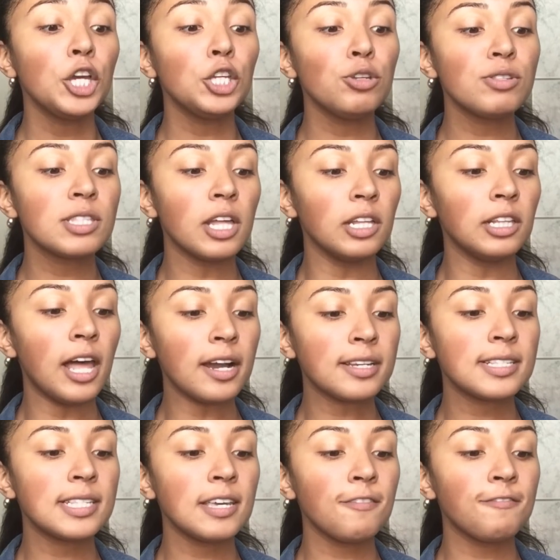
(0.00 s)
Use the
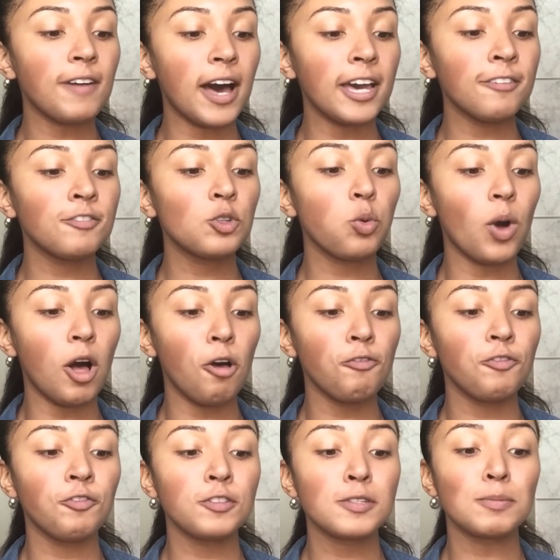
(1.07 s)
Luxie
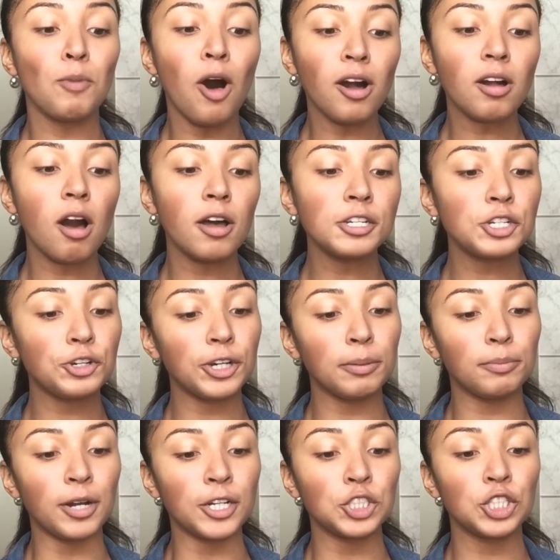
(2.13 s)
512 small
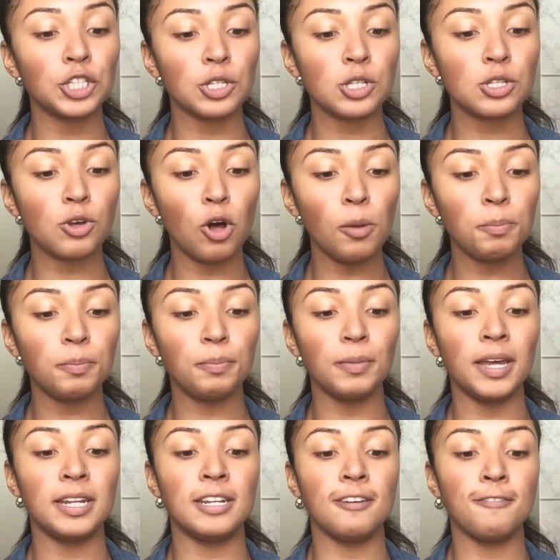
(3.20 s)
contouring brush to sculpt
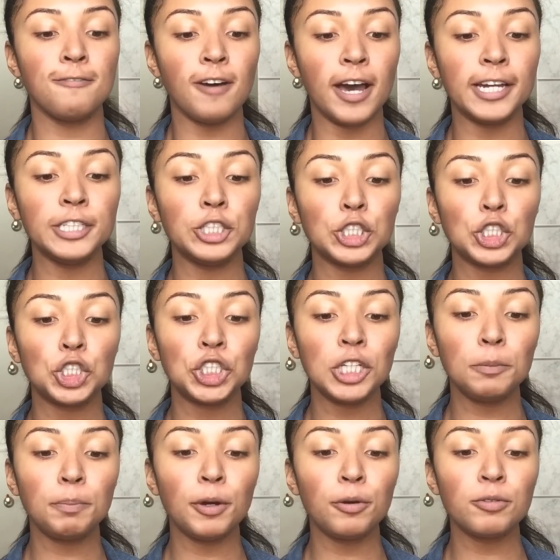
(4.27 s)
and define your
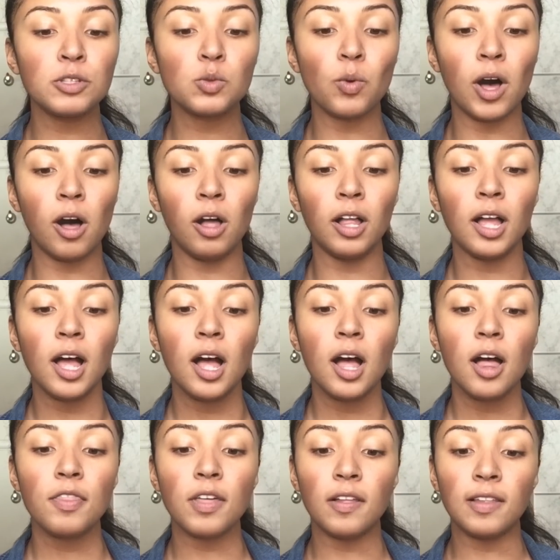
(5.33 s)
cheekbones, while
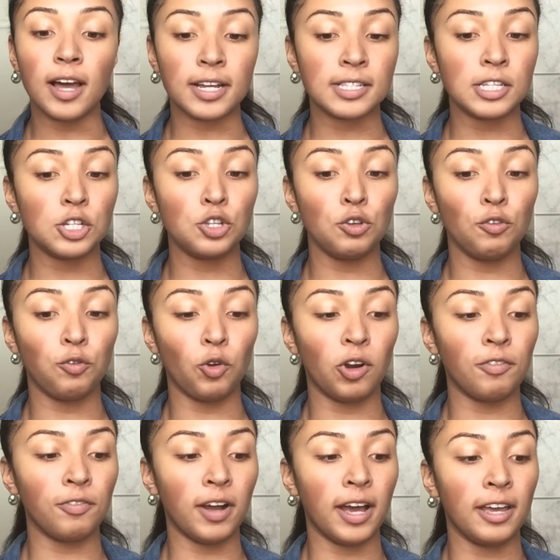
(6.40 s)
the Luxie
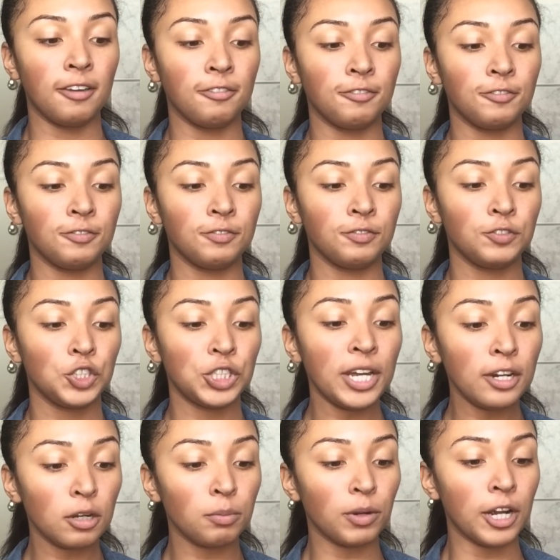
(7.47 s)
245
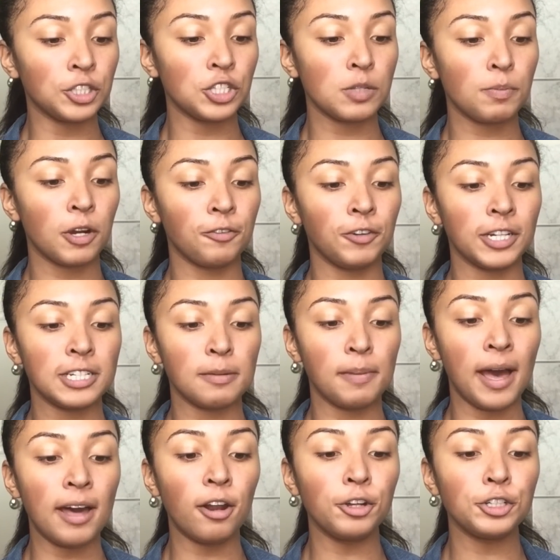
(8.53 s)
shader brush is perfect to
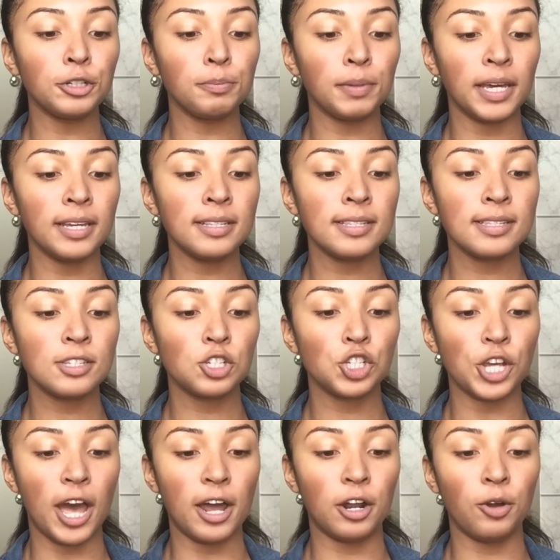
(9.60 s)
pat on your base,
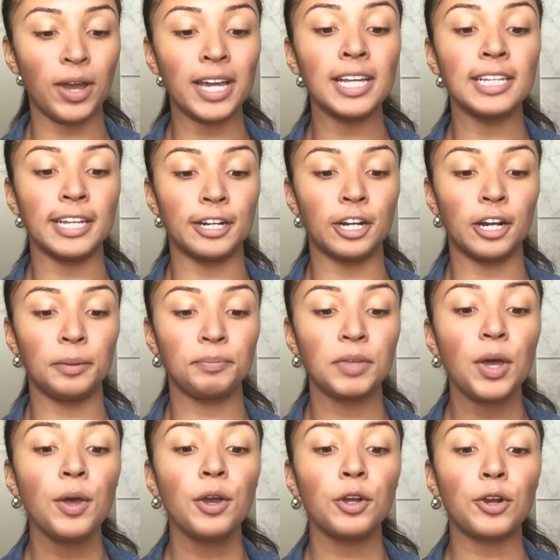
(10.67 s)
shadow, and glitter.
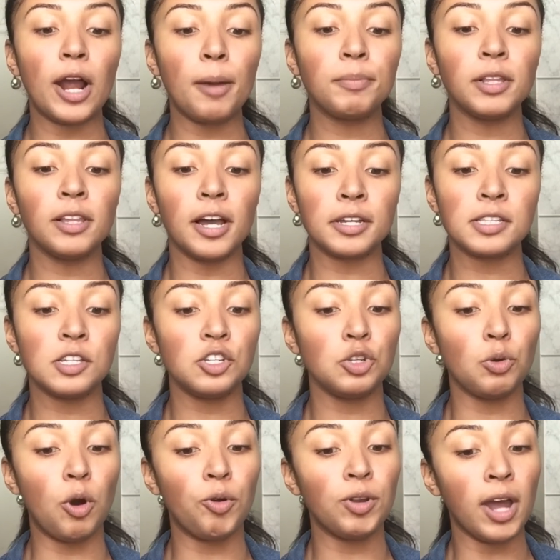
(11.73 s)
Grab the Luxie
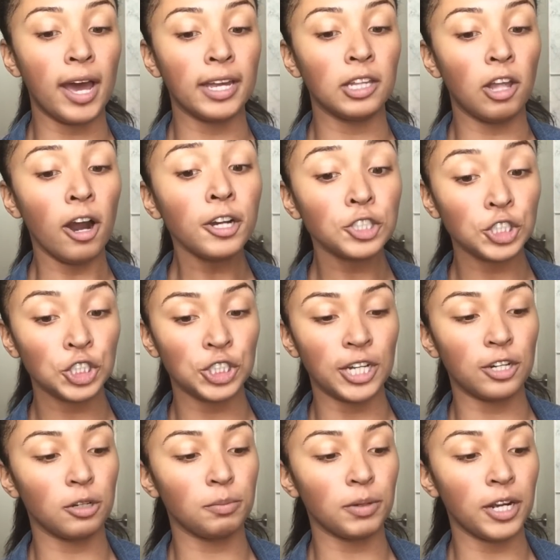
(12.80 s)
209 larger
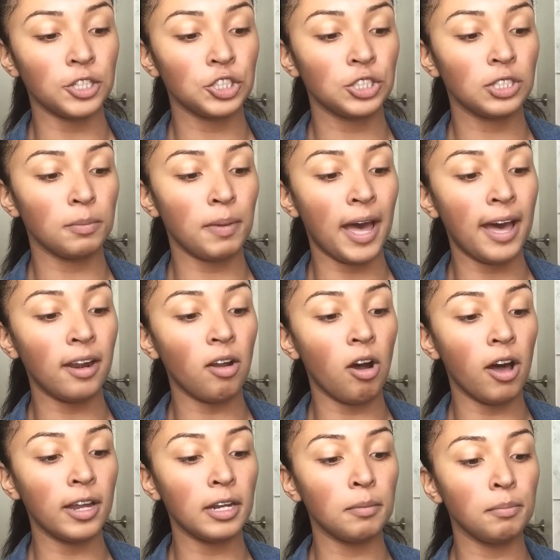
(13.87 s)
shader brush to pat
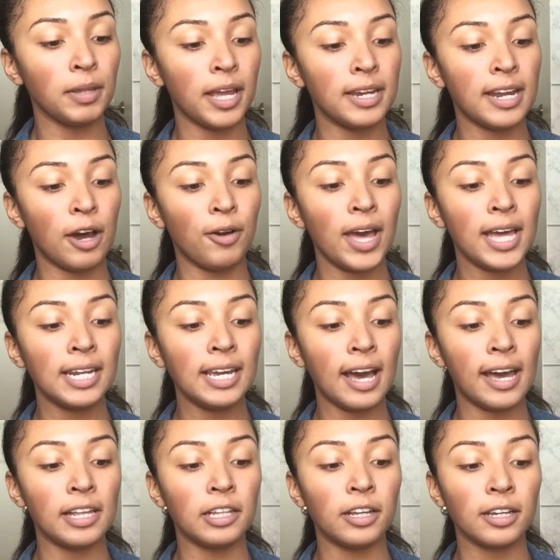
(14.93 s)
on and blend out any
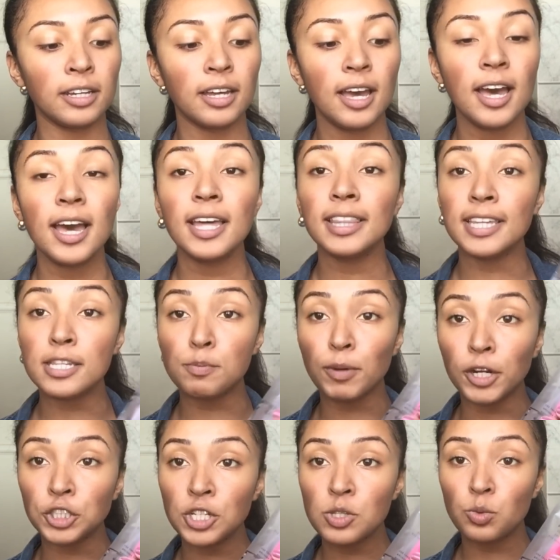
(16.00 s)
eye look. These
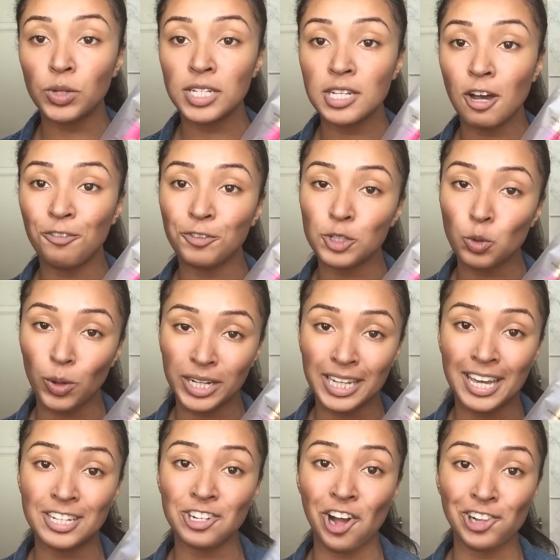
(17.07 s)
brushes retail for
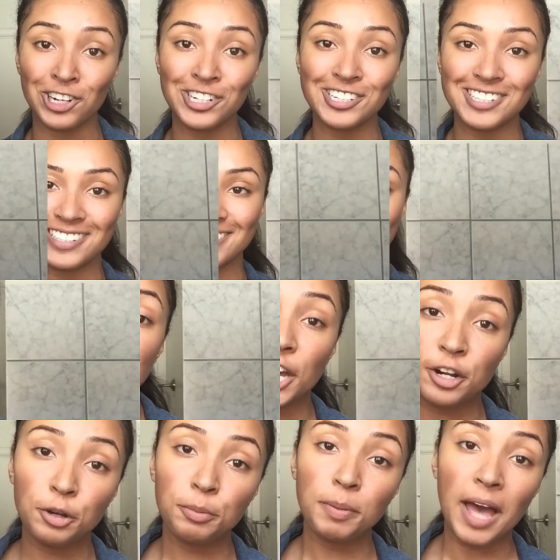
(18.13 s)
$28. This
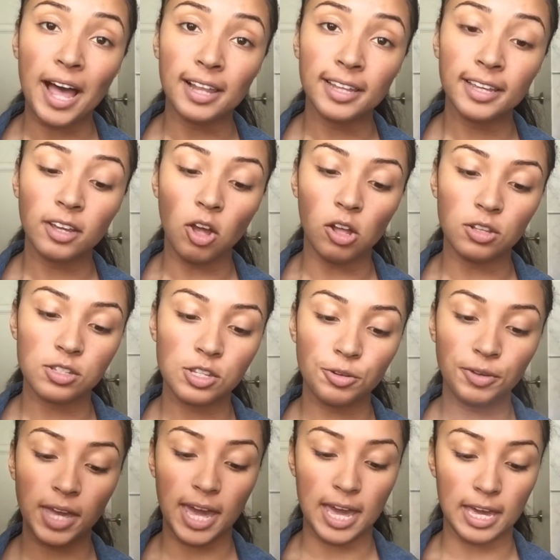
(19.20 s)
eyeshadow palette also
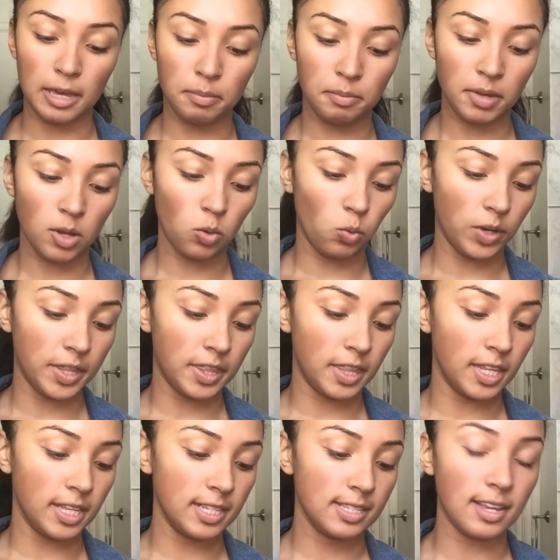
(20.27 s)
came with
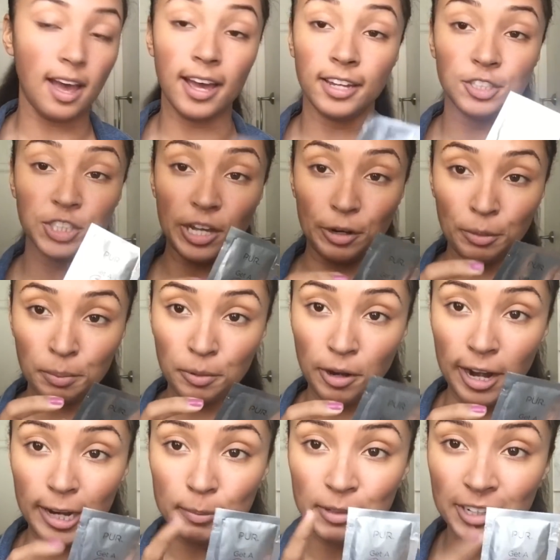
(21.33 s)
this eyeshadow
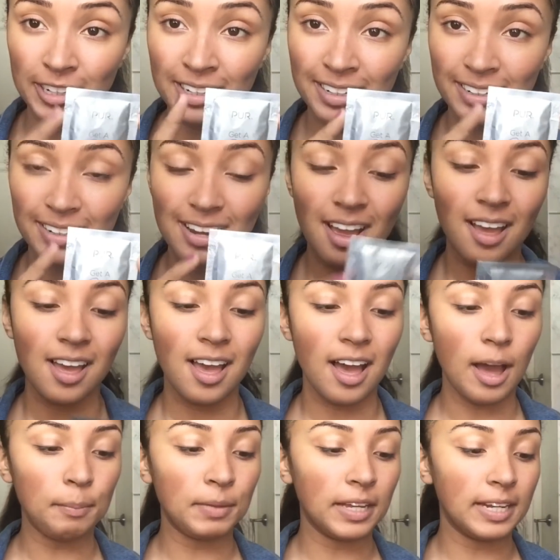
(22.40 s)
primer.
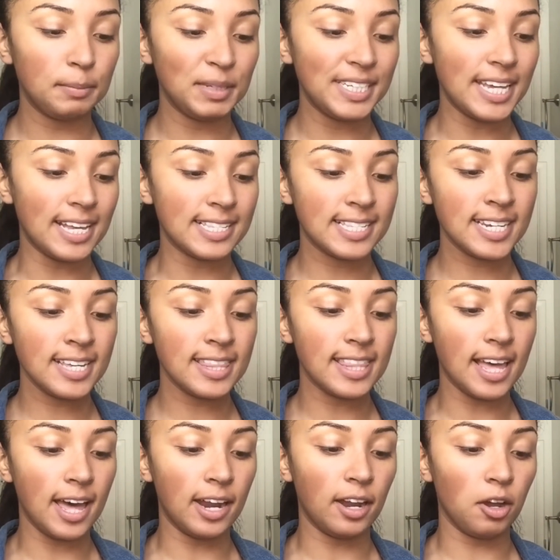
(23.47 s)
I'm gonna be testing
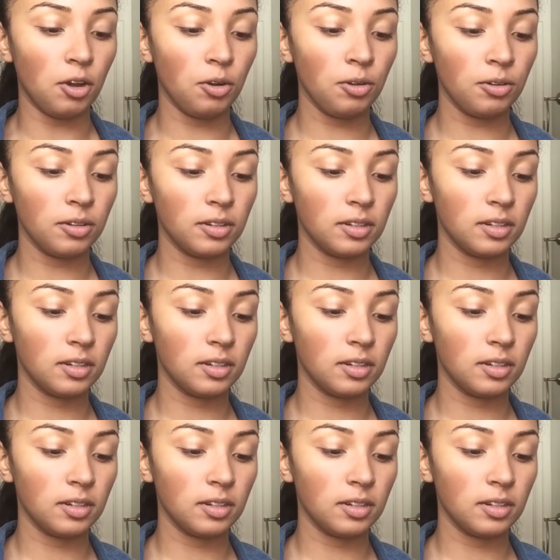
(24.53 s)
that out.